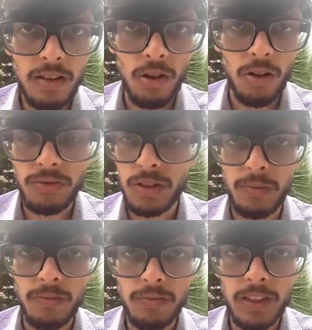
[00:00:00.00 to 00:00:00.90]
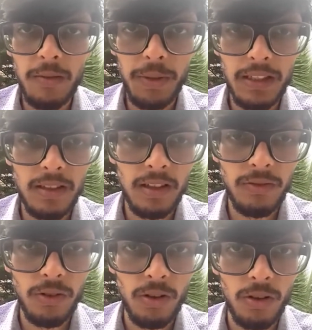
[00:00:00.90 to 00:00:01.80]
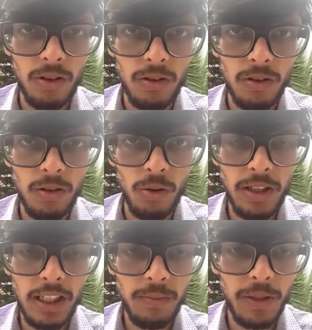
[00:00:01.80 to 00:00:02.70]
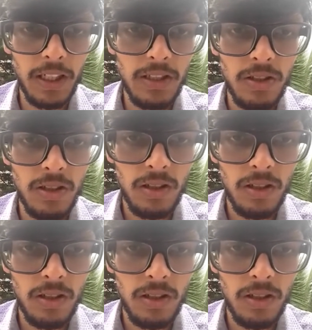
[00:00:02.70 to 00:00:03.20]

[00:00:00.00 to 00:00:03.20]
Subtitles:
or some 10 paisa for loading that page.